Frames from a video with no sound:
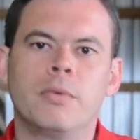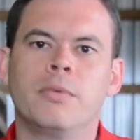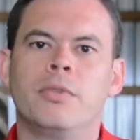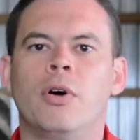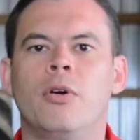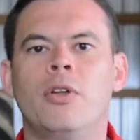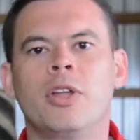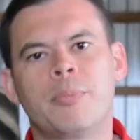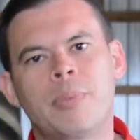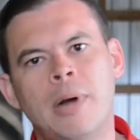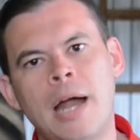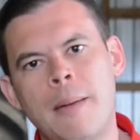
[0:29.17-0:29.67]
The
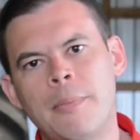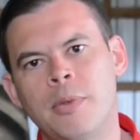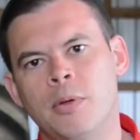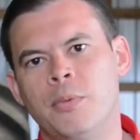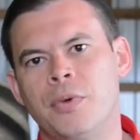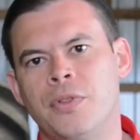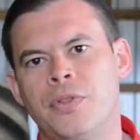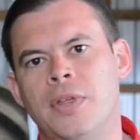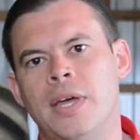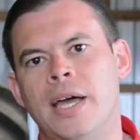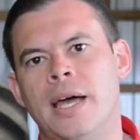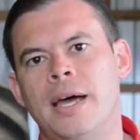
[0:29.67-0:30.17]
only problem
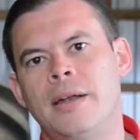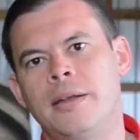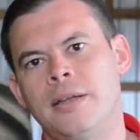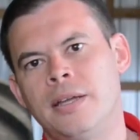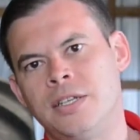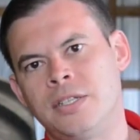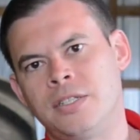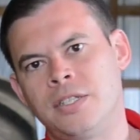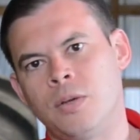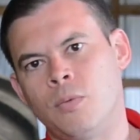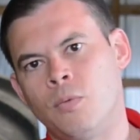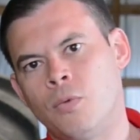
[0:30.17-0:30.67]
with that
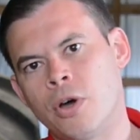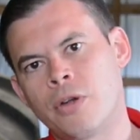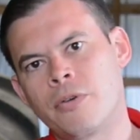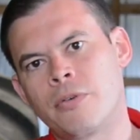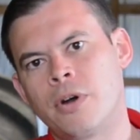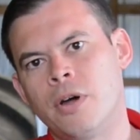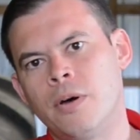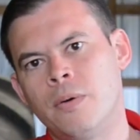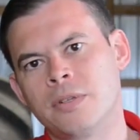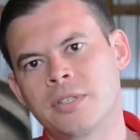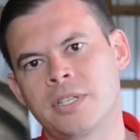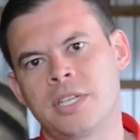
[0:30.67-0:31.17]
is that one
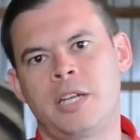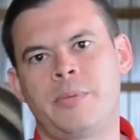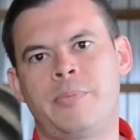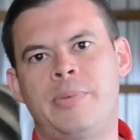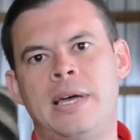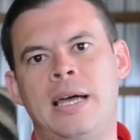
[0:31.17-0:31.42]
row is going to